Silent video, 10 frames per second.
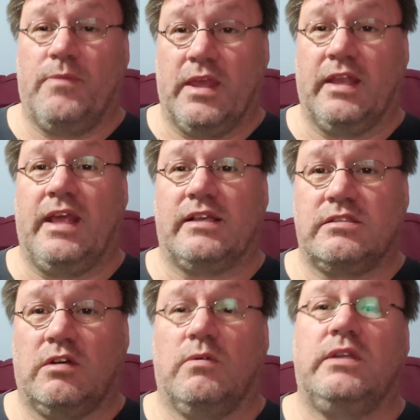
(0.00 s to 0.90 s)
it has
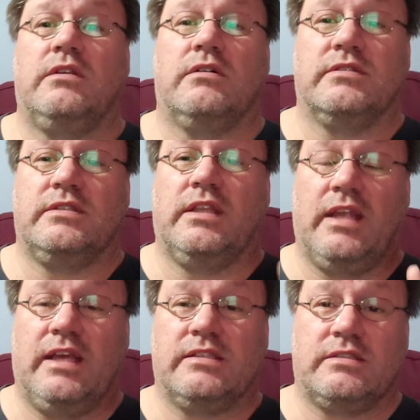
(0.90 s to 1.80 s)
no windows, and then it
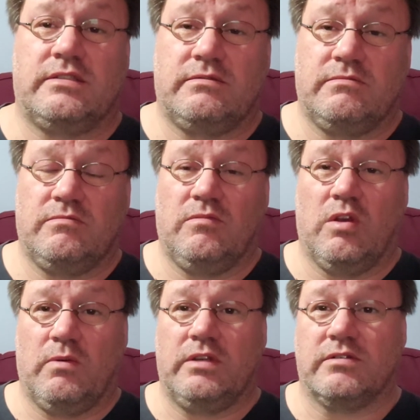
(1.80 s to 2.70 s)
has
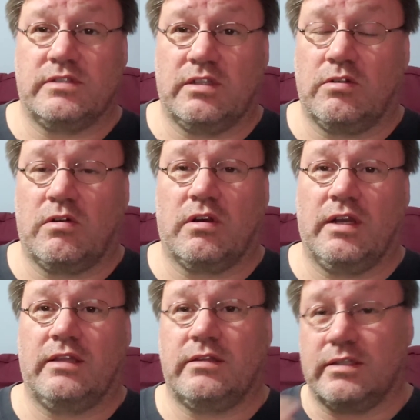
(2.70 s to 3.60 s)
no windows in the door or
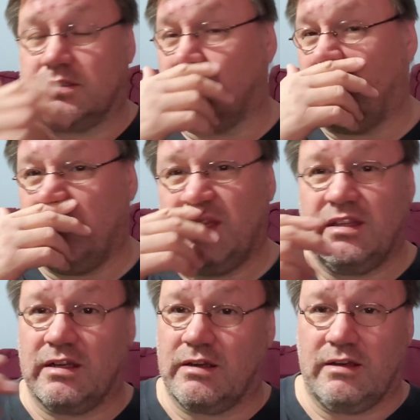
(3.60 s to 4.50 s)
nothing. So when I'm in
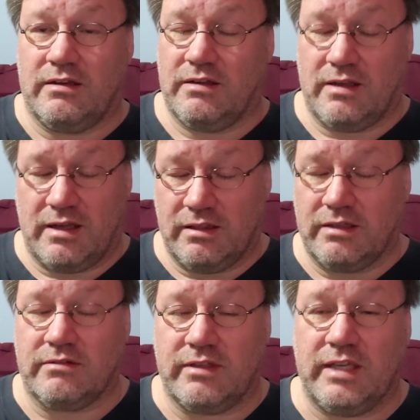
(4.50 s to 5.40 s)
there, I
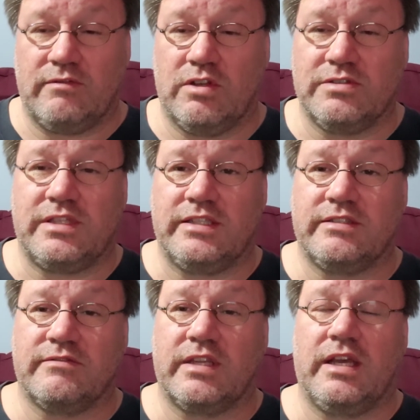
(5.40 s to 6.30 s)
literally have no sense
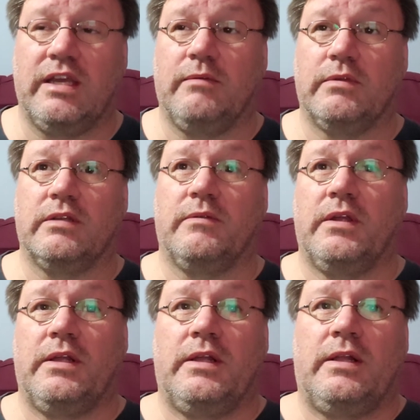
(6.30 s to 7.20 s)
of time. And
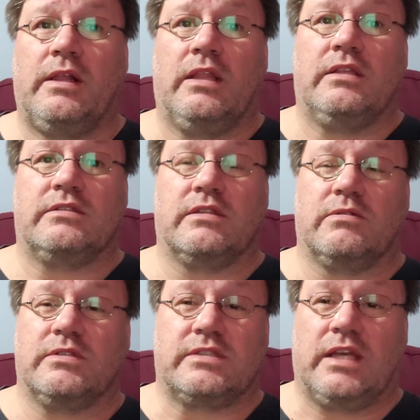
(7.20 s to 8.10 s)
so there
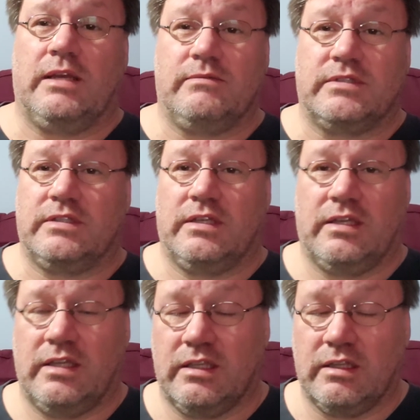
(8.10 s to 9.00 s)
was times,
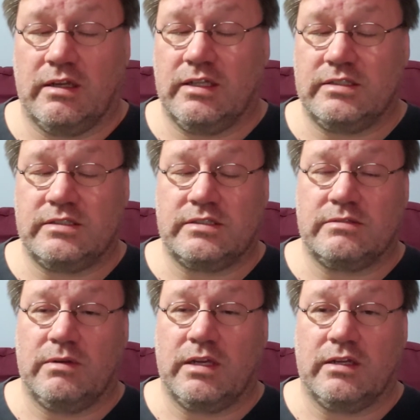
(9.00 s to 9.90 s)
I
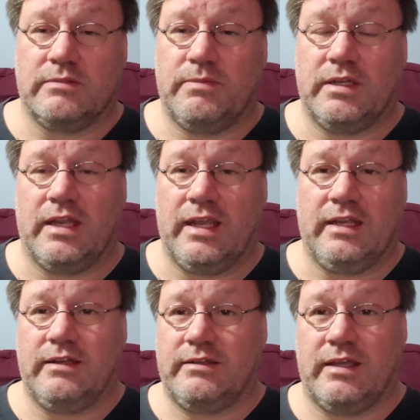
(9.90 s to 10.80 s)
swear it'd been
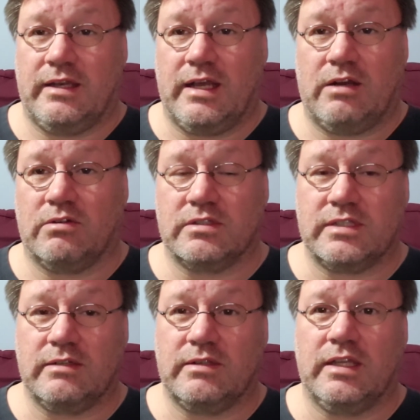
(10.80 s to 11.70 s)
8-10 hours.
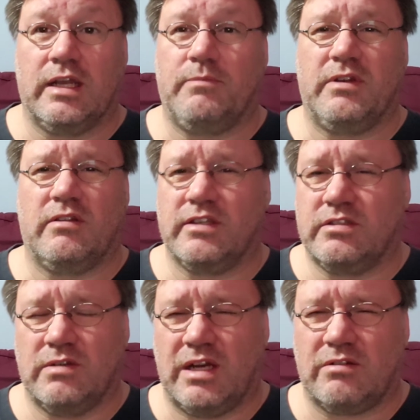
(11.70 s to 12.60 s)
I'd get up and only
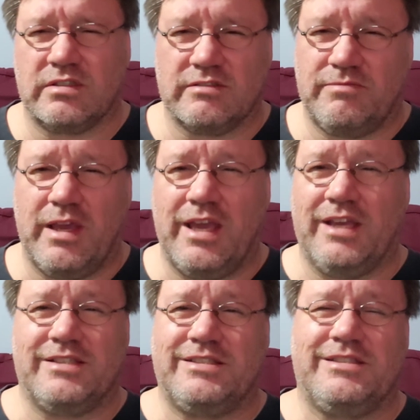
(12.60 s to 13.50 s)
2 hours had
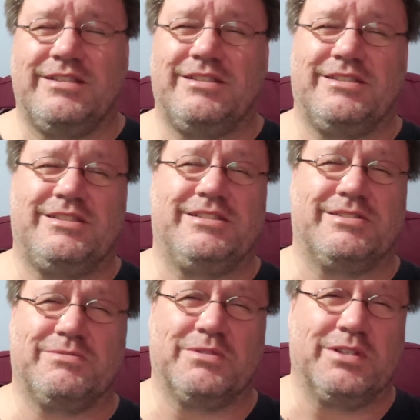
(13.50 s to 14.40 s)
passed. It's
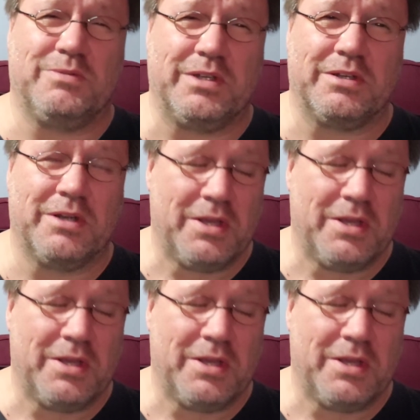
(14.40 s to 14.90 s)
just really weird.